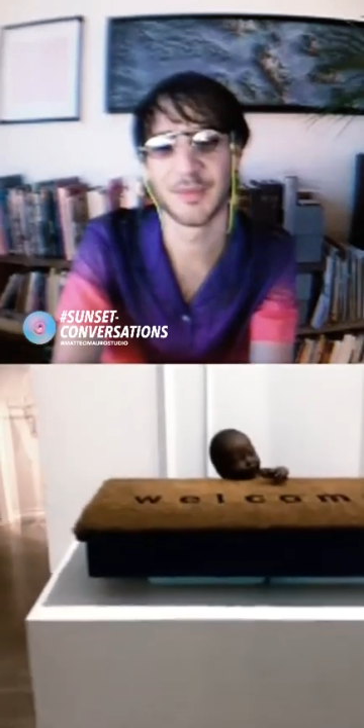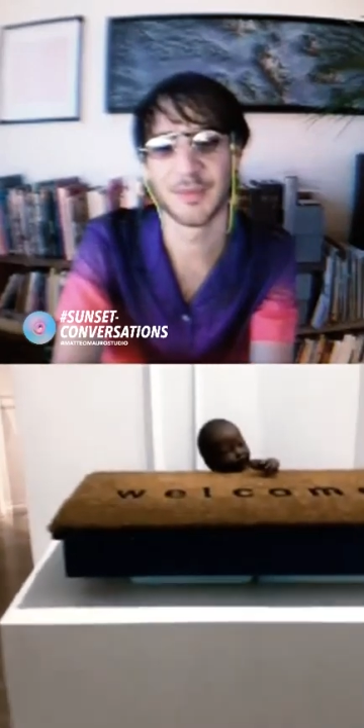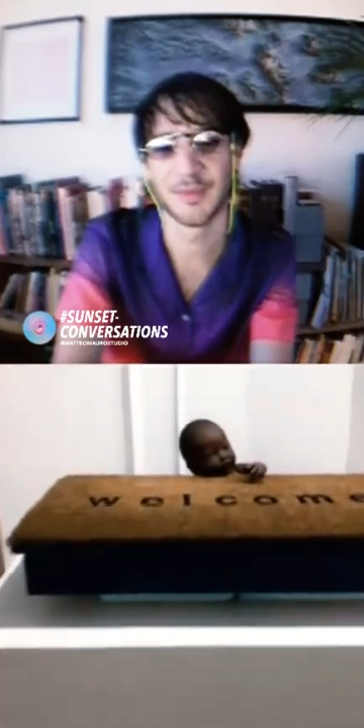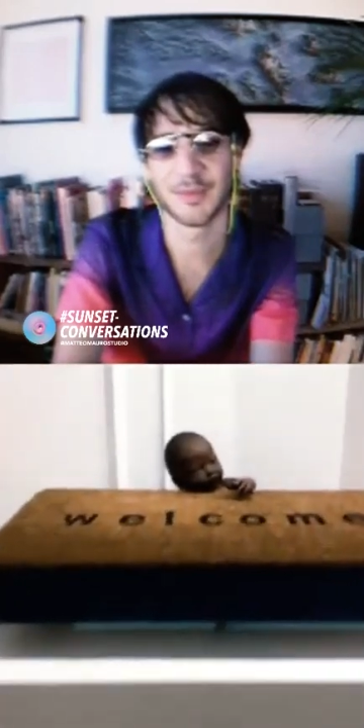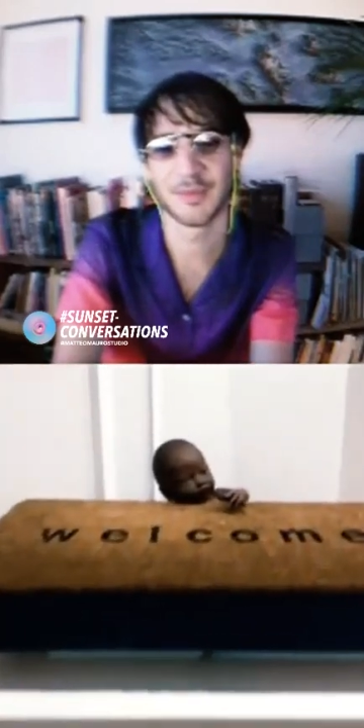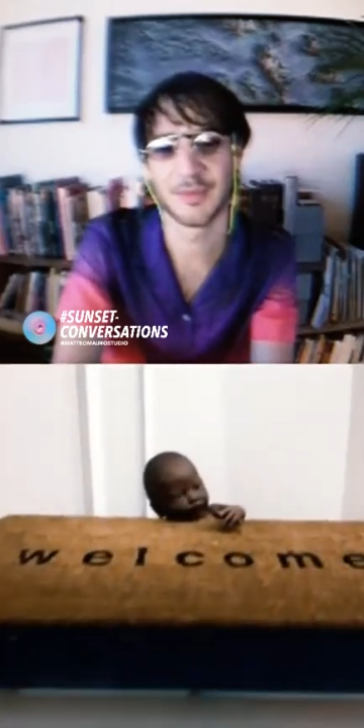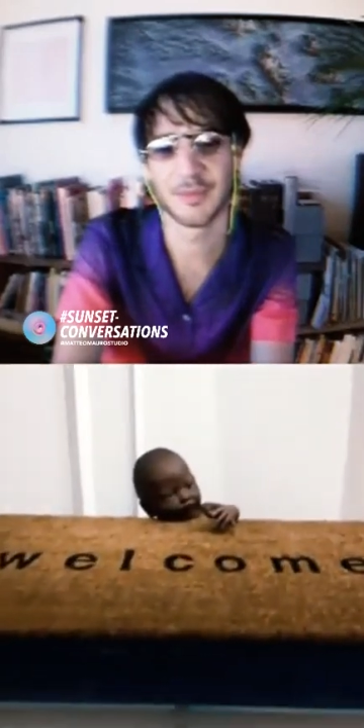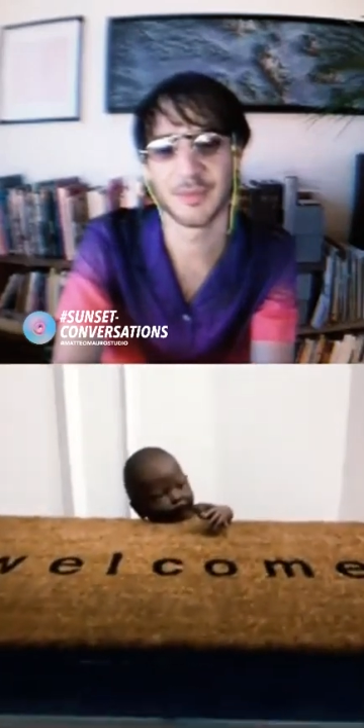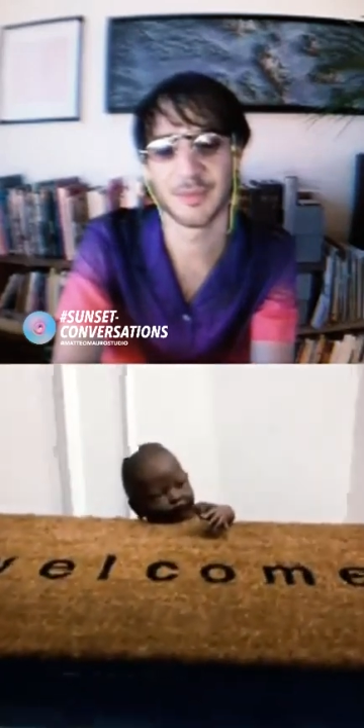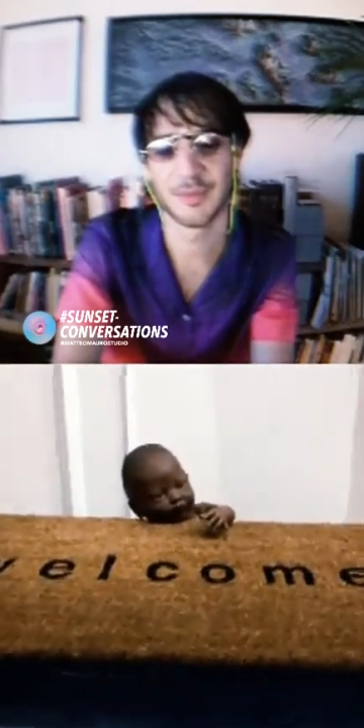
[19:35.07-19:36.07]
this one.
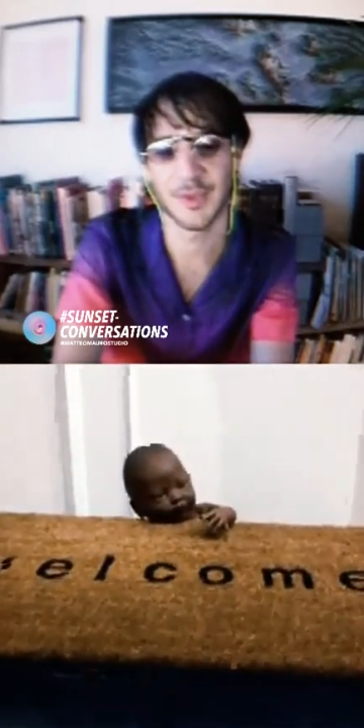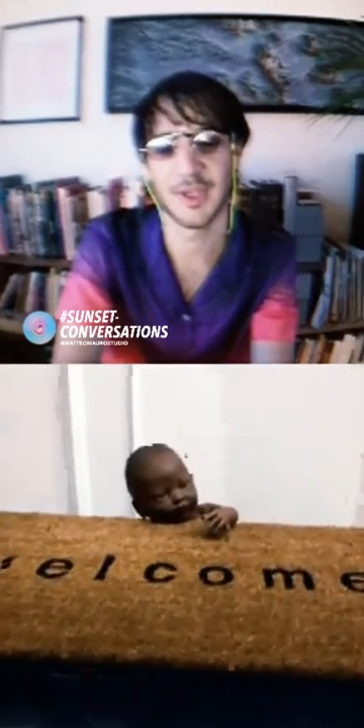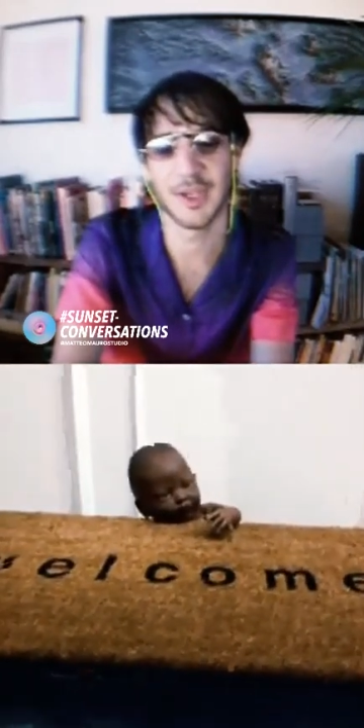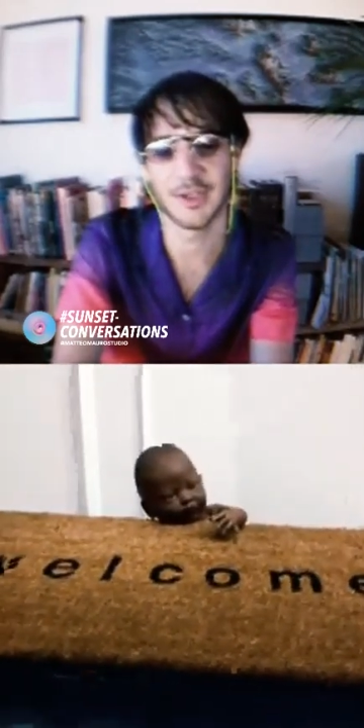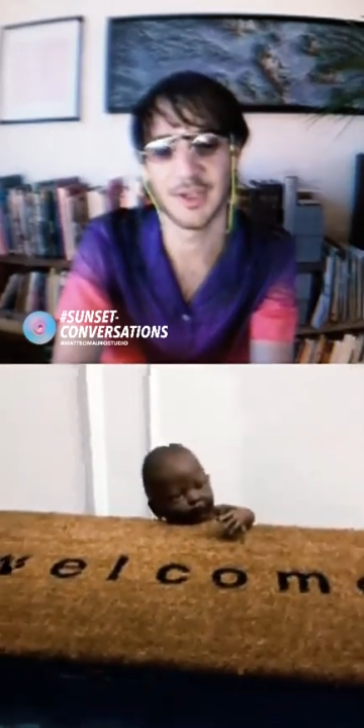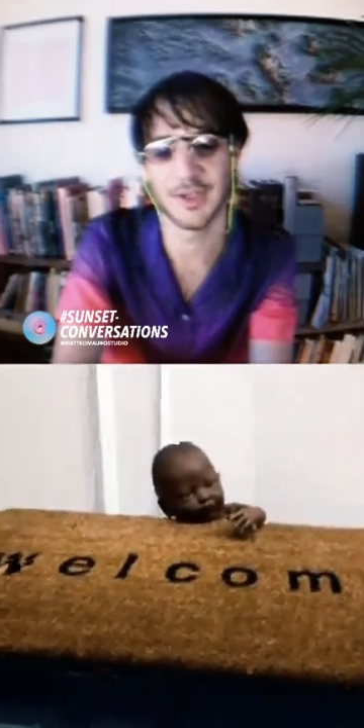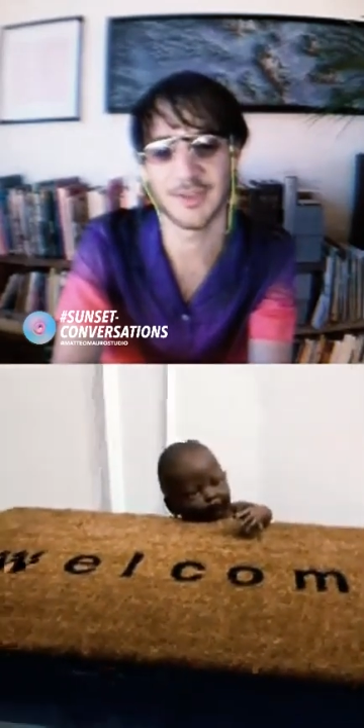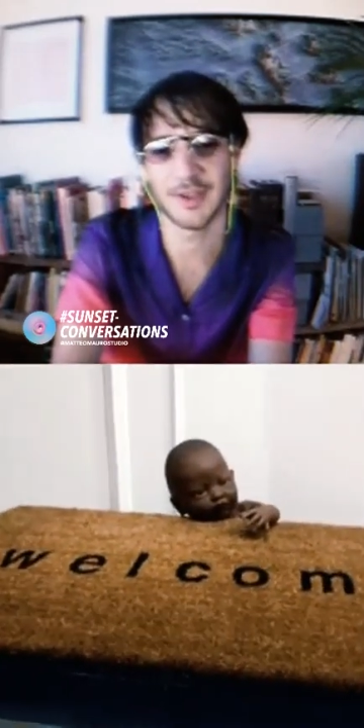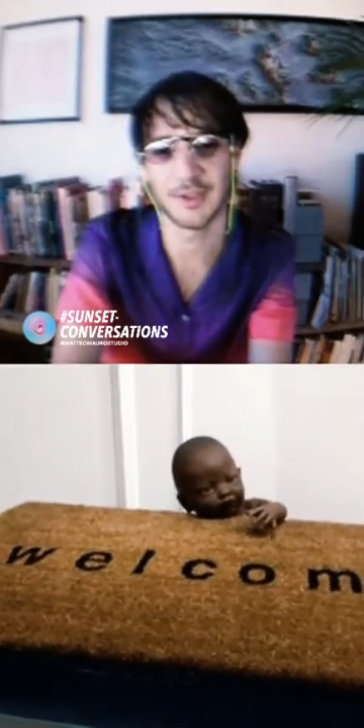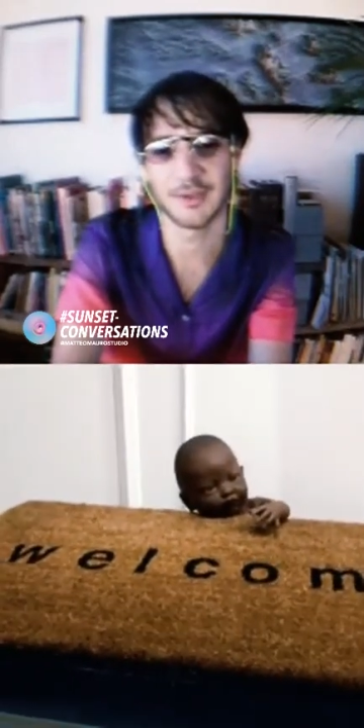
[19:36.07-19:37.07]
Yeah, yeah,
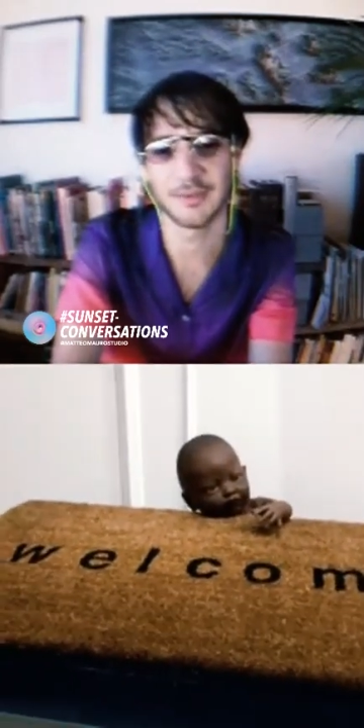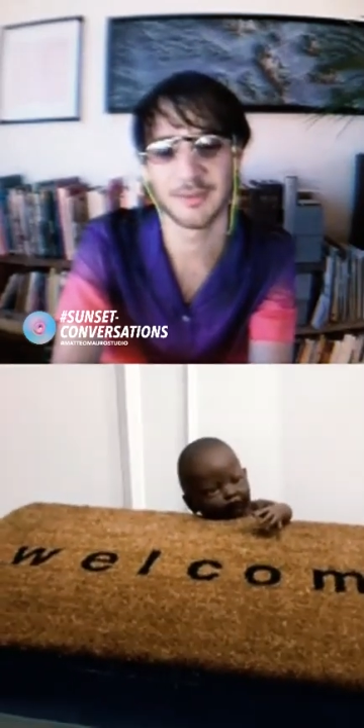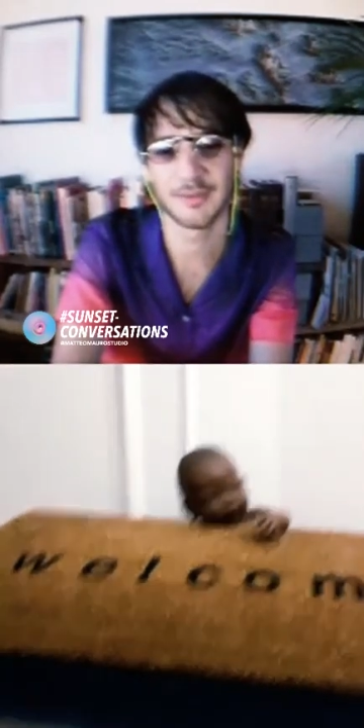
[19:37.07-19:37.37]
exactly.